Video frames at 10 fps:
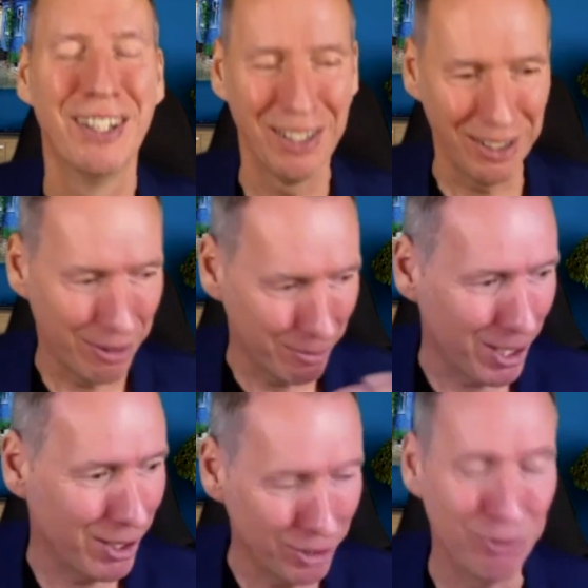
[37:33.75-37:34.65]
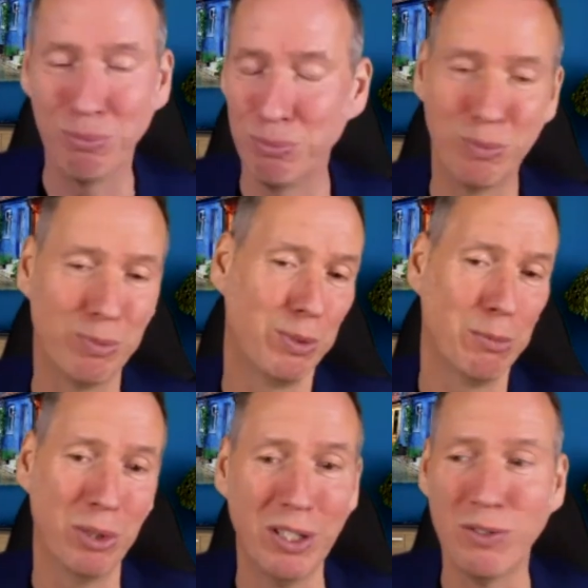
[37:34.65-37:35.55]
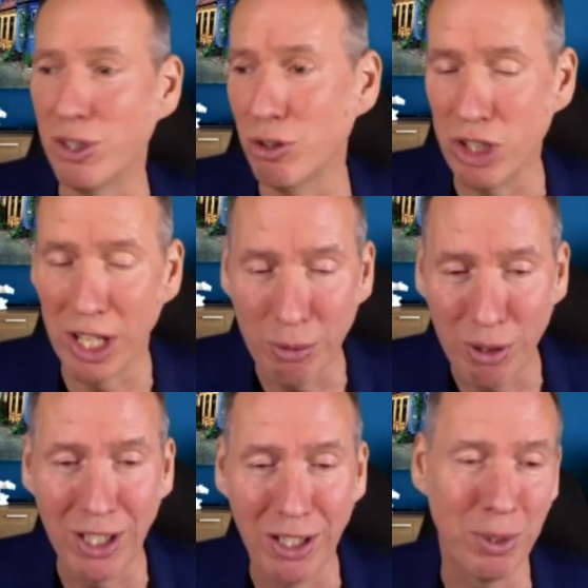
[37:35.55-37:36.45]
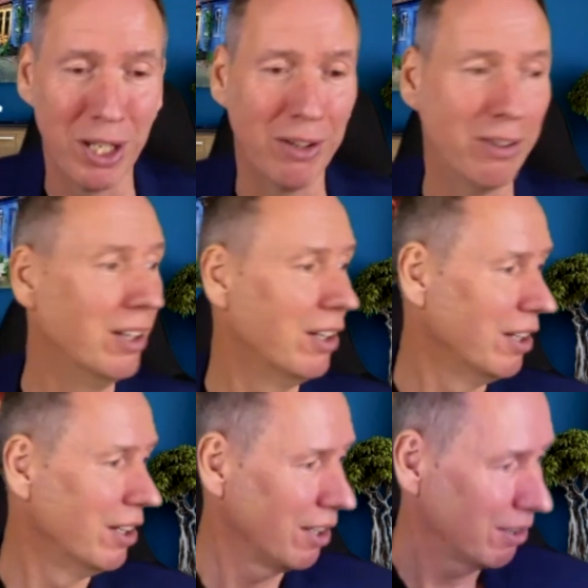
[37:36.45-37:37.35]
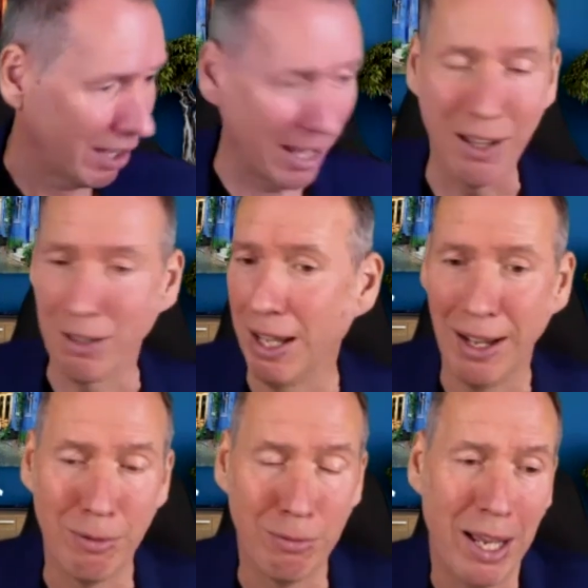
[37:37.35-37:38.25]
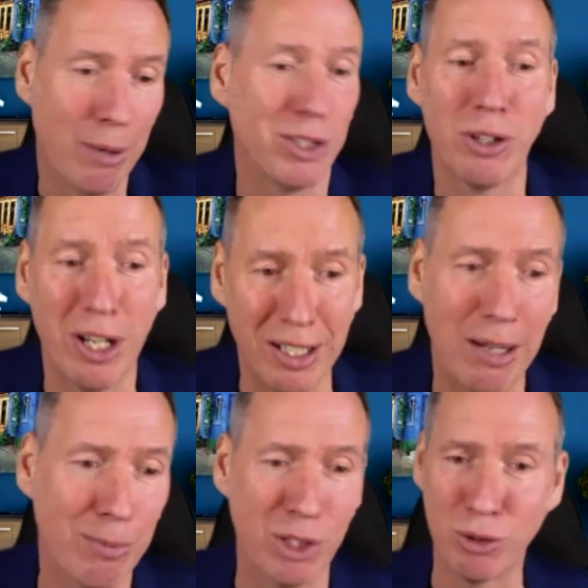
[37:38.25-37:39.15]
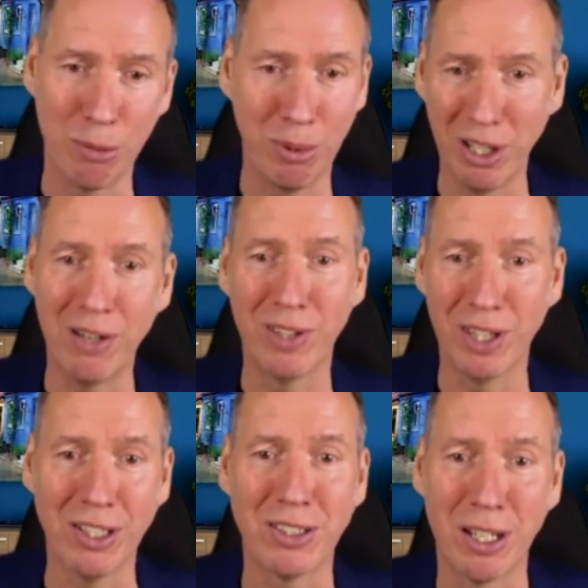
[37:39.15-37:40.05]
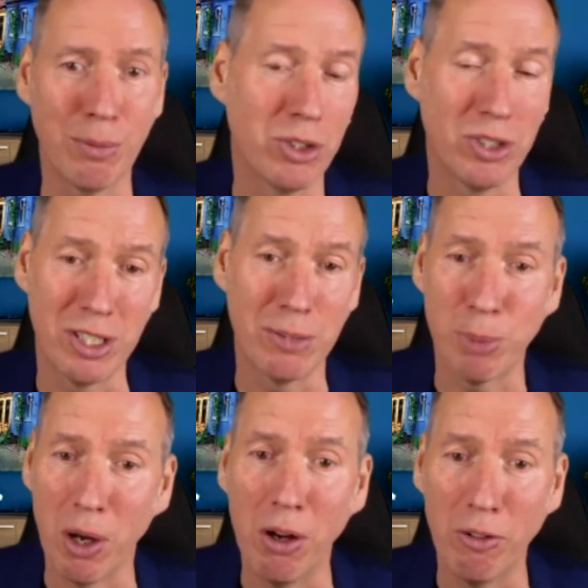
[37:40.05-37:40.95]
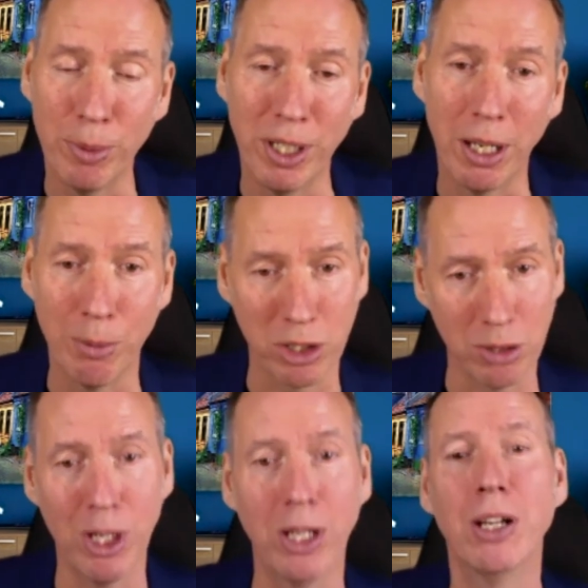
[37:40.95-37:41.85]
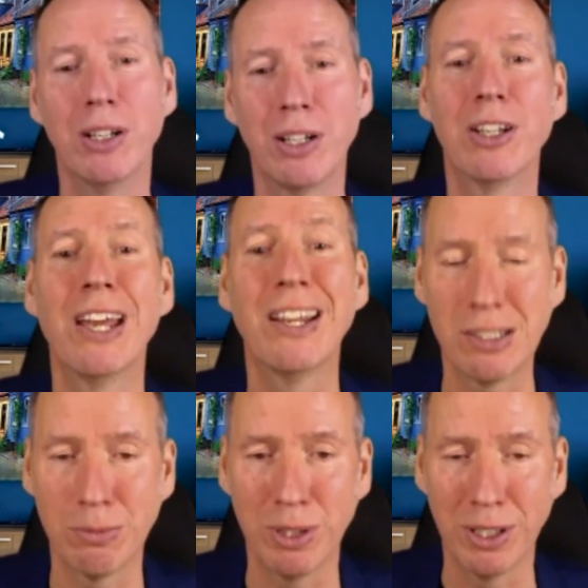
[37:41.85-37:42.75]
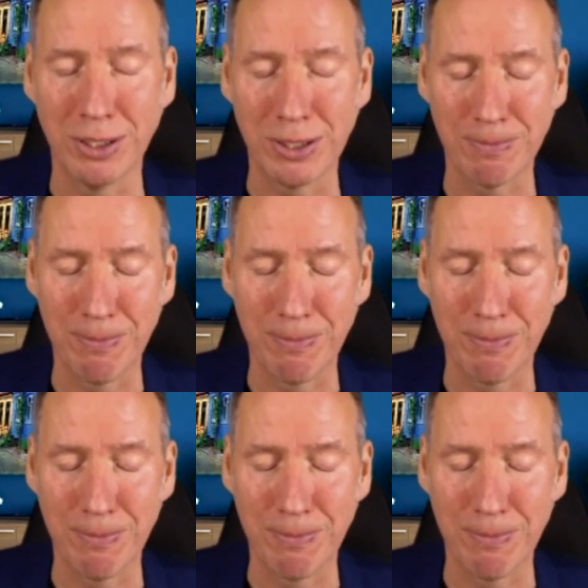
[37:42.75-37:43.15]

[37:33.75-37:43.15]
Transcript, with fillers: uh, about your, the beliefs you generate about uh, how, how, how excited, how much do I believe in this? How much is this part of me? How much am I connected to this?